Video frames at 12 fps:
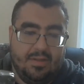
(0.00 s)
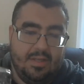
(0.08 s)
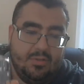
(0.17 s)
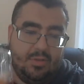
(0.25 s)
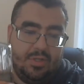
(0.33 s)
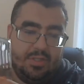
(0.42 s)

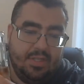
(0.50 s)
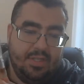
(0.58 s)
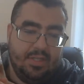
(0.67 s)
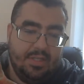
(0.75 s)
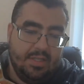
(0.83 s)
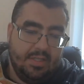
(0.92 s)
As you can
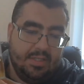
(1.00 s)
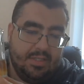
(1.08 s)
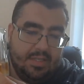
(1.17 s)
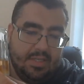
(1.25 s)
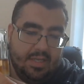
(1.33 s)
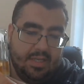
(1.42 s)
see, it's
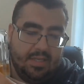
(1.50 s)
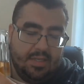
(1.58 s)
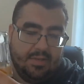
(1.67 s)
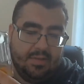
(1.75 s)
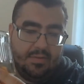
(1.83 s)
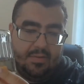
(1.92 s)
in a
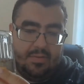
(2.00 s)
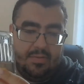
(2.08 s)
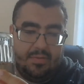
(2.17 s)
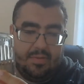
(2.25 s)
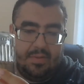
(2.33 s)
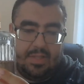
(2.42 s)

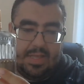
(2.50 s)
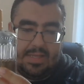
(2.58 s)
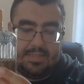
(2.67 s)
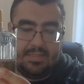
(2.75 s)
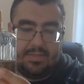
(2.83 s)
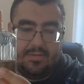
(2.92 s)

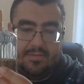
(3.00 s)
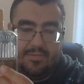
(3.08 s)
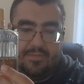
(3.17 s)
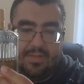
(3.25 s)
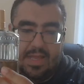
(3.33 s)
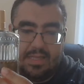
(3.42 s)
glass
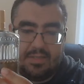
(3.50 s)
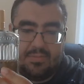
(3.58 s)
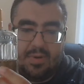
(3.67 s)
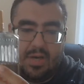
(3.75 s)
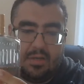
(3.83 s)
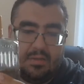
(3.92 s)
flask
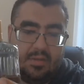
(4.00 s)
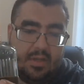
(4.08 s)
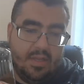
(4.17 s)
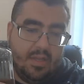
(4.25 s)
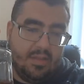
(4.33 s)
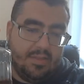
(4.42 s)
bottle.
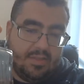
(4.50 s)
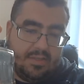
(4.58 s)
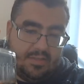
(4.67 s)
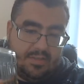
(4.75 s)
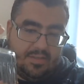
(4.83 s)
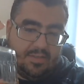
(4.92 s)
This
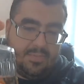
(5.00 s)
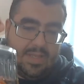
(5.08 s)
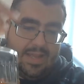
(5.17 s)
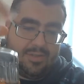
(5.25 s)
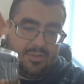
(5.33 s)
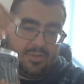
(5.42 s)
is the
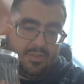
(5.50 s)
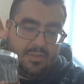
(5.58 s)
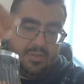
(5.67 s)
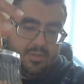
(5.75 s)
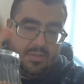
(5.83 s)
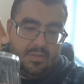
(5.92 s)
splash.
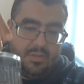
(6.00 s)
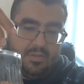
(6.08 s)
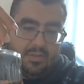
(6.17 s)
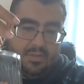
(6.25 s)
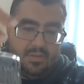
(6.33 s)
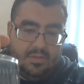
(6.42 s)

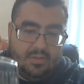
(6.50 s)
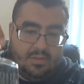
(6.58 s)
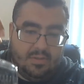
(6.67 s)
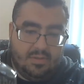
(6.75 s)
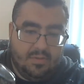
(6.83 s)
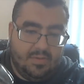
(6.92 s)

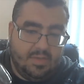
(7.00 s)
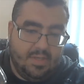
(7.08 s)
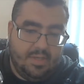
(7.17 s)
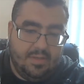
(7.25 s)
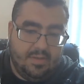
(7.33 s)
Okay.